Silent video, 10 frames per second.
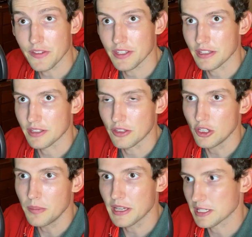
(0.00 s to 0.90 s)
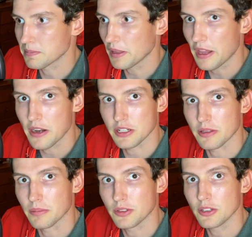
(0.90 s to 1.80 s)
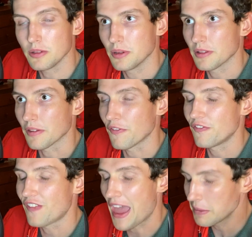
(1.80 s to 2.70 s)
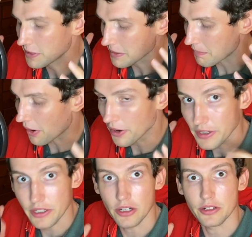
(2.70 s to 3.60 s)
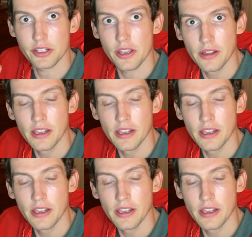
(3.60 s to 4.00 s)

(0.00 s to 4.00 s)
since the two biggest players, the founding partners